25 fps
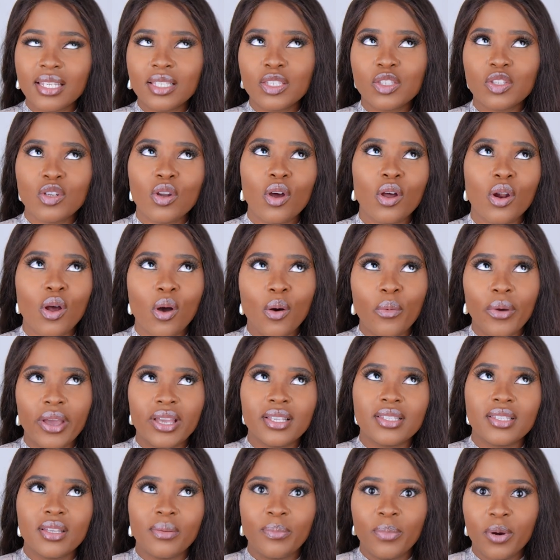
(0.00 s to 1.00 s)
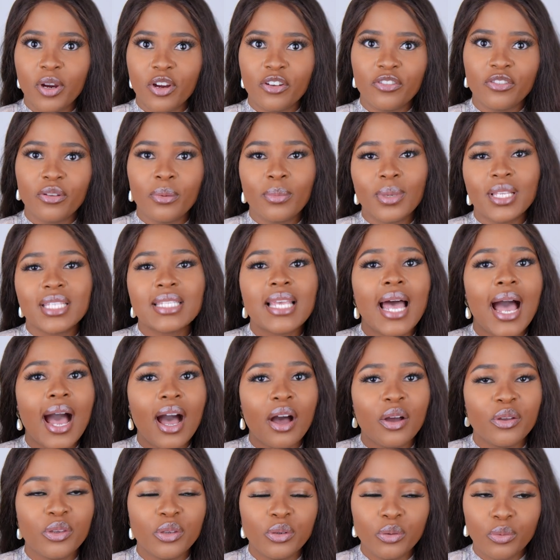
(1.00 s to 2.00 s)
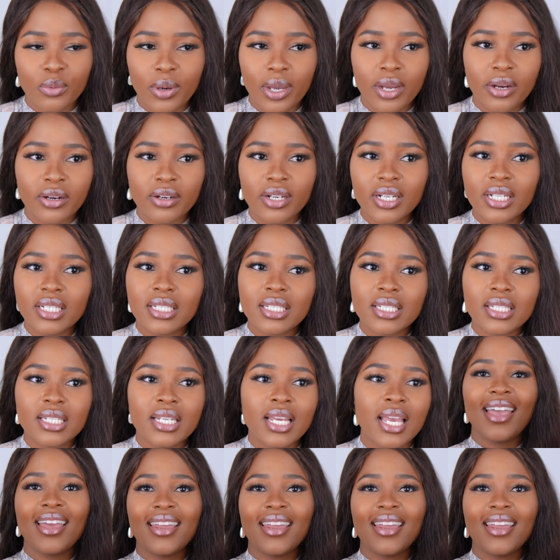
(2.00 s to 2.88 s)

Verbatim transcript: It's not always the perfume, it's how you wear it.